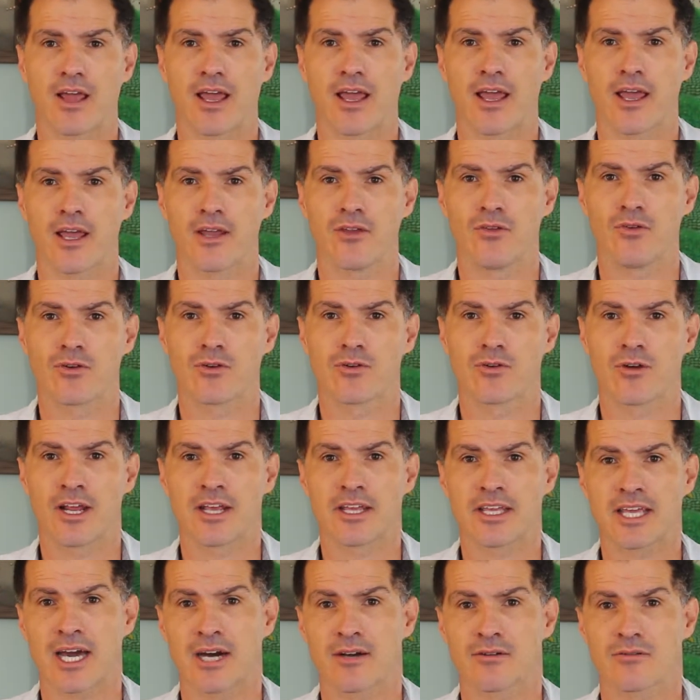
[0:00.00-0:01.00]
And you could
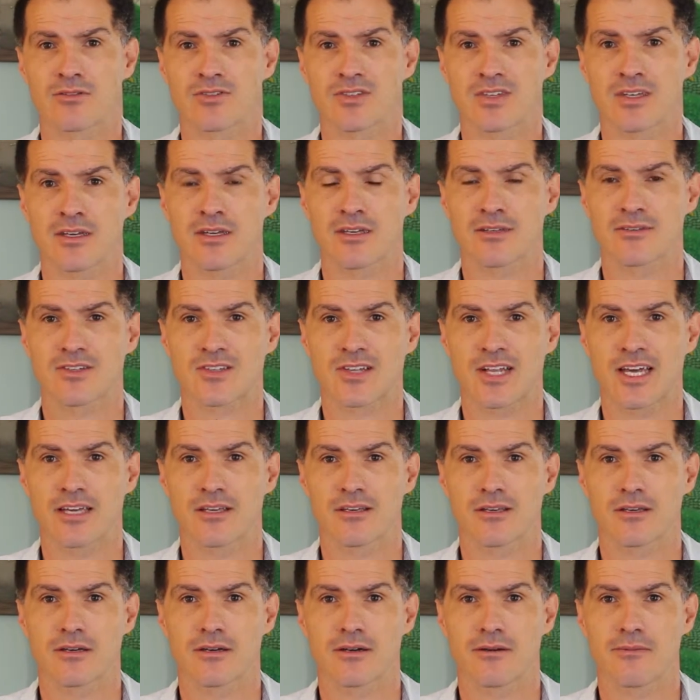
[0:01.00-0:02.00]
encounter things
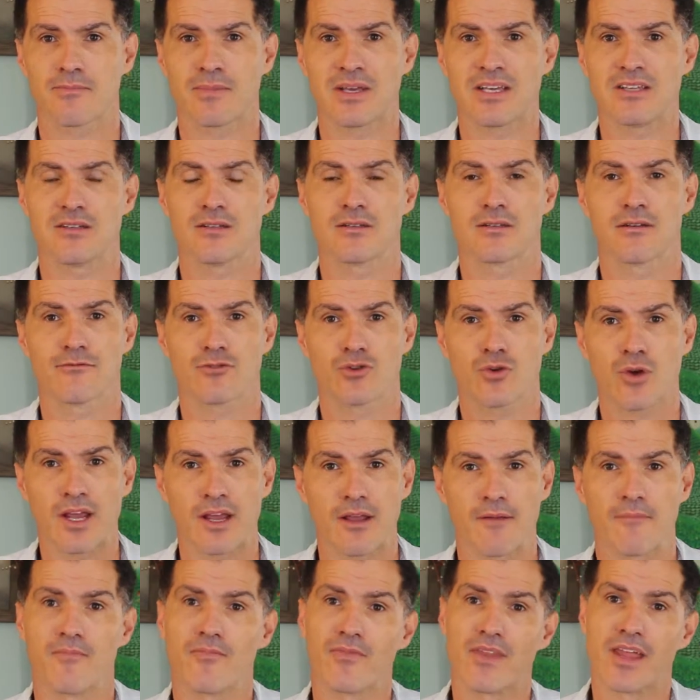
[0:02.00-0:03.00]
like uh, pieces of
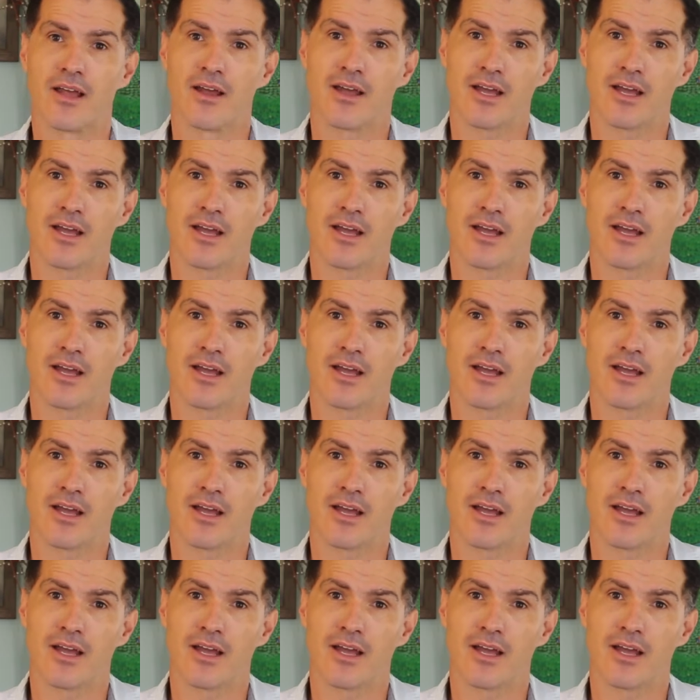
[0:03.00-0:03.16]
tree,